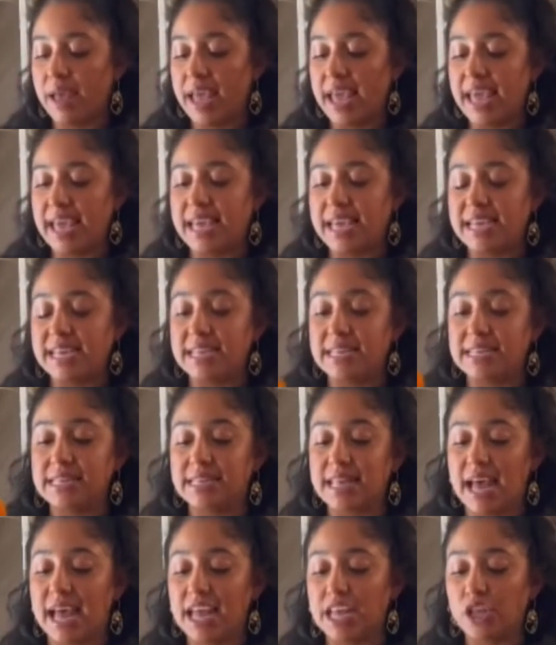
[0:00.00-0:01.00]
is
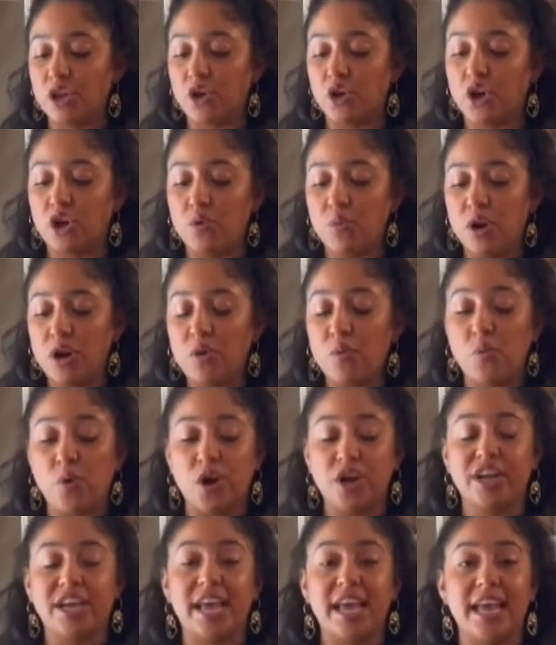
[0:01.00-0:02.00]
that you're going to want to
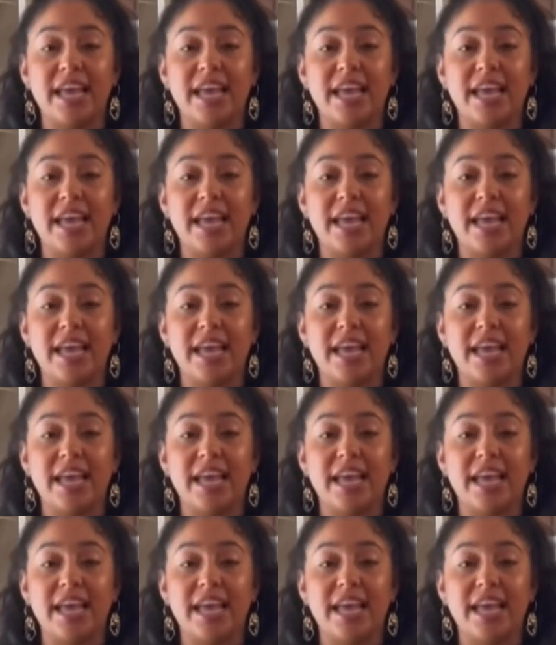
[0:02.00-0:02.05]
work